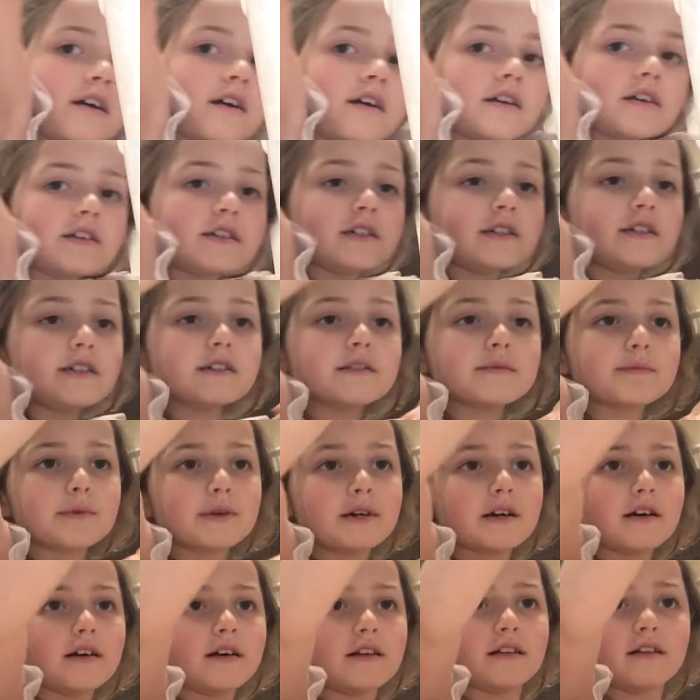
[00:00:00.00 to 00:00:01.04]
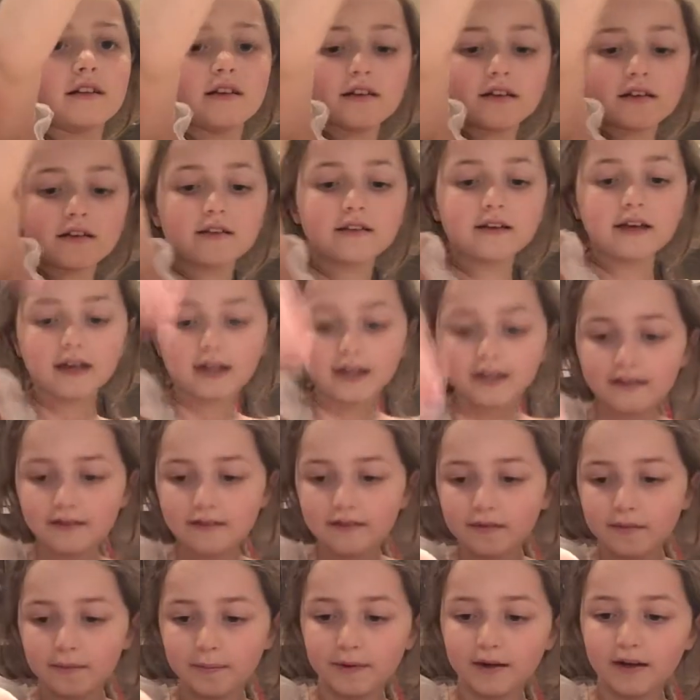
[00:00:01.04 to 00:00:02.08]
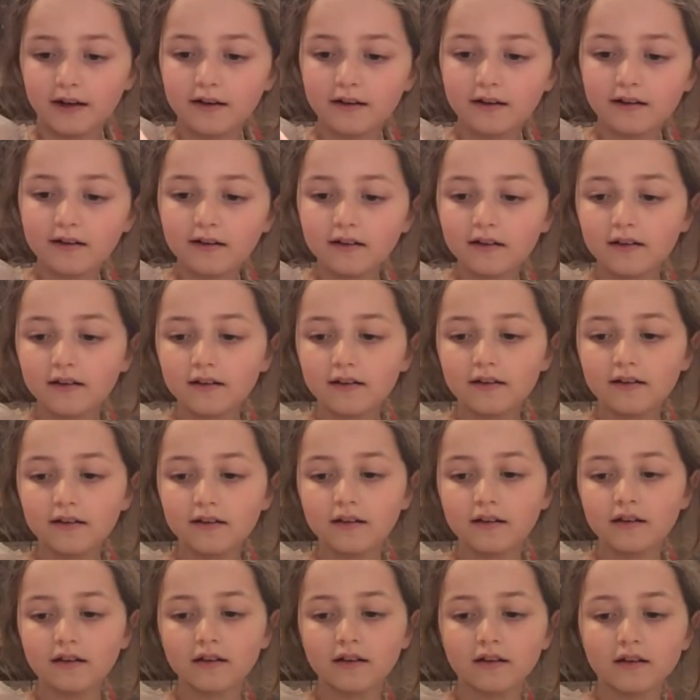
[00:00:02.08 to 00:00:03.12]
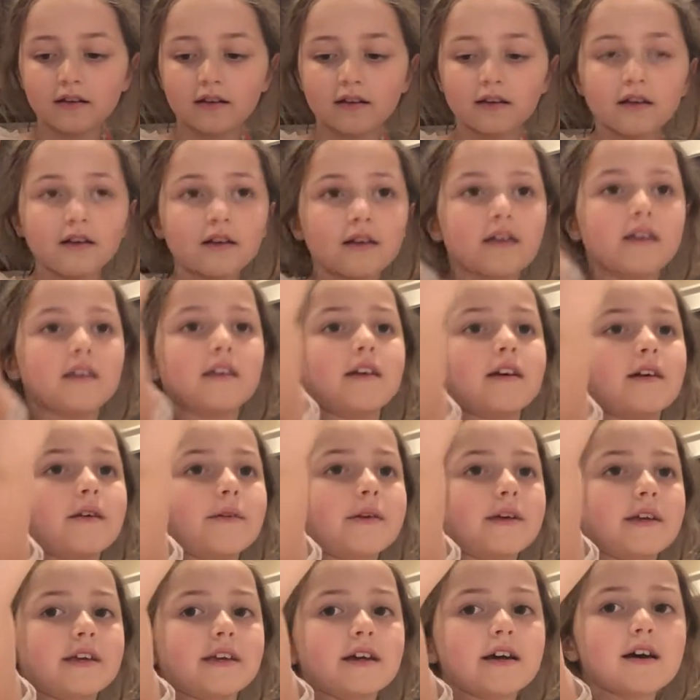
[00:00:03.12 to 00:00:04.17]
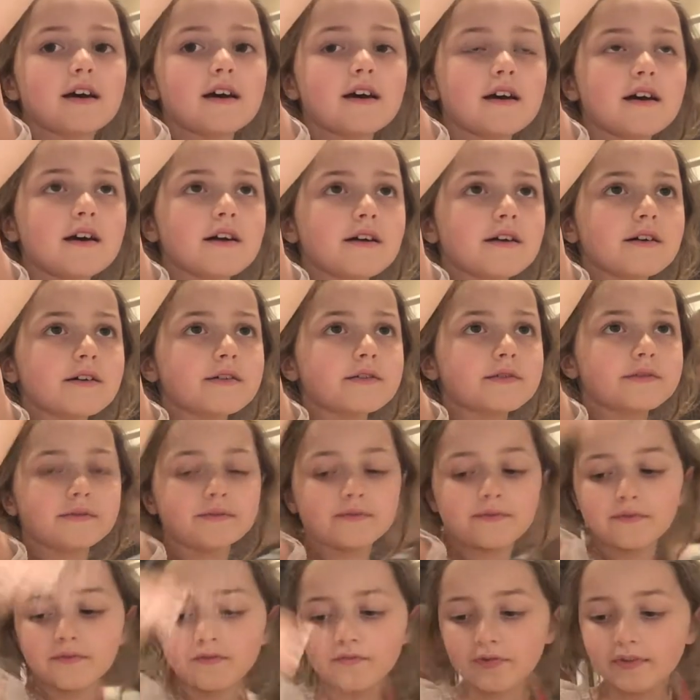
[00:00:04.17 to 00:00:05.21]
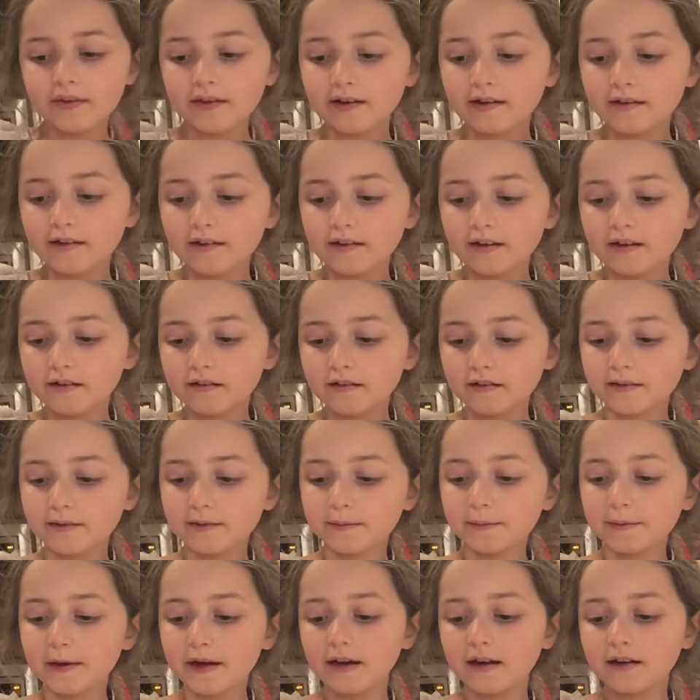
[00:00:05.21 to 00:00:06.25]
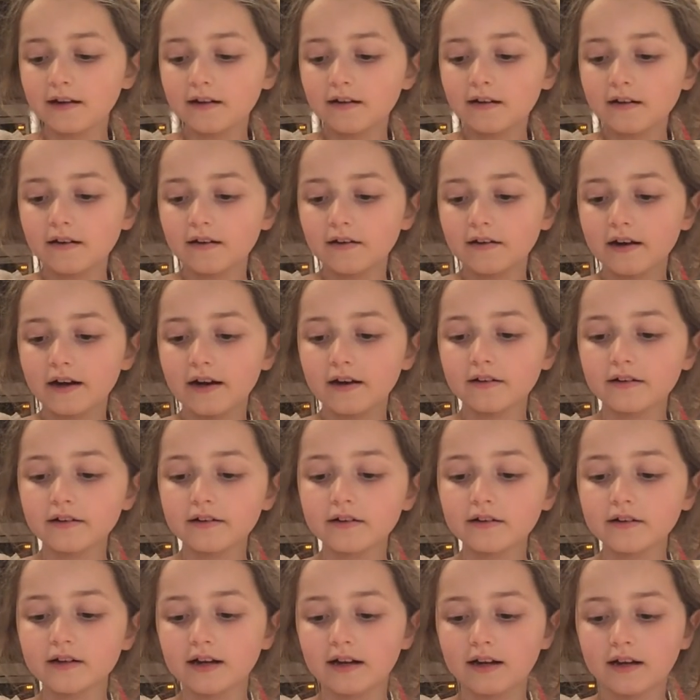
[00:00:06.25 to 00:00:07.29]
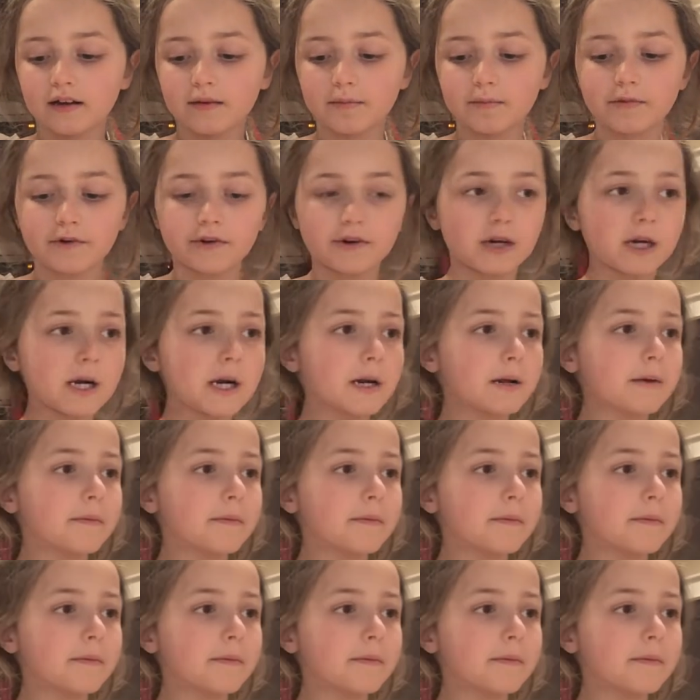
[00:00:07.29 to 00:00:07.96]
You just put a little tiny sprinkle. There we go. And then just spread it around your cutting board.